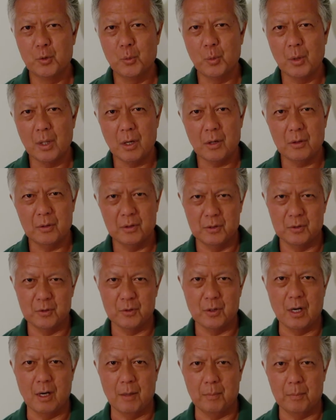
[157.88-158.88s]
So what are
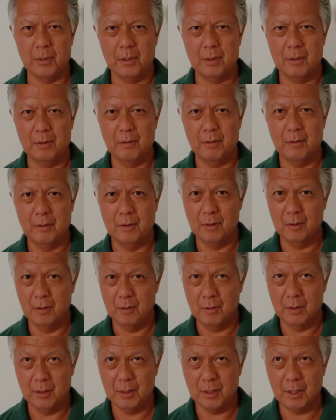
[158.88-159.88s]
these phone
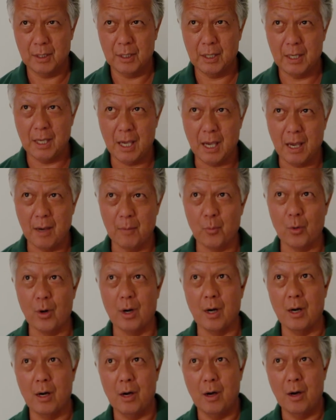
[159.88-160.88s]

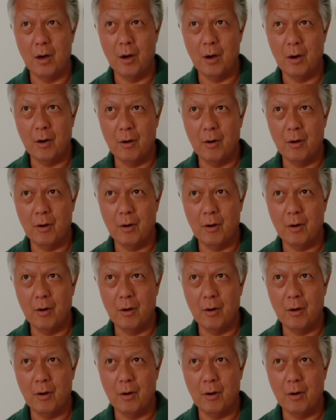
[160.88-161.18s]
cameras?